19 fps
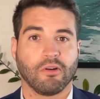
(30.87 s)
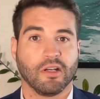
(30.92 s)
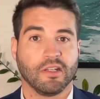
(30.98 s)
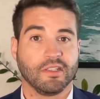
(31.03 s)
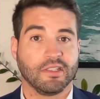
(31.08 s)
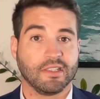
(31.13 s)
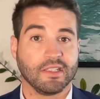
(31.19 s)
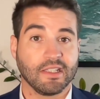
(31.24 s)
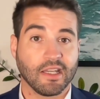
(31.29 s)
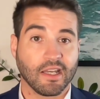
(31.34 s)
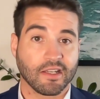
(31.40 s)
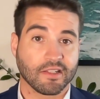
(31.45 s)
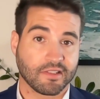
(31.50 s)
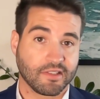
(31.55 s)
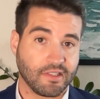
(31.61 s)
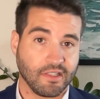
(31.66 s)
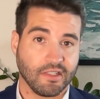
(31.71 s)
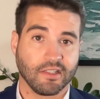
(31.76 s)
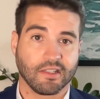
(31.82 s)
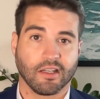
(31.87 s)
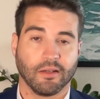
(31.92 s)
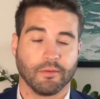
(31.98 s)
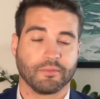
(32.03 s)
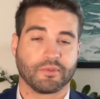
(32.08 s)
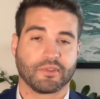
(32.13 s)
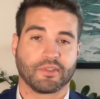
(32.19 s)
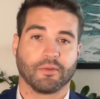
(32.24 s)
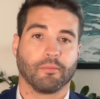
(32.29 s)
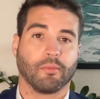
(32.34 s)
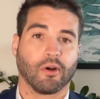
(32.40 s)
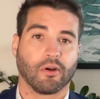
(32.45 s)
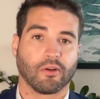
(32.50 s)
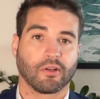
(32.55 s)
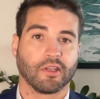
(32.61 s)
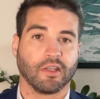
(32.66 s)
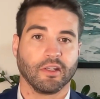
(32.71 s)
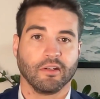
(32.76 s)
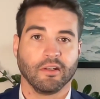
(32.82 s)
a DST comes to
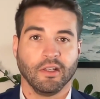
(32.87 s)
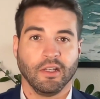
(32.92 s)
market.